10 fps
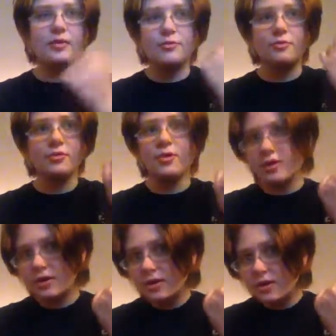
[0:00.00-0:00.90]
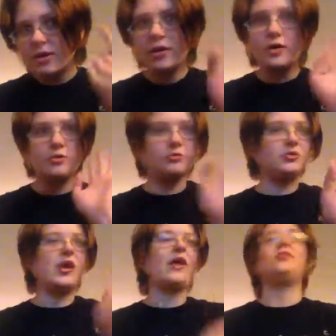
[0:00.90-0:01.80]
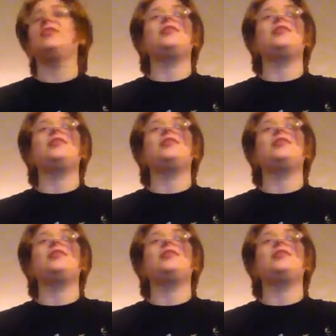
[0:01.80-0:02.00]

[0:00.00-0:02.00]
new look, new style.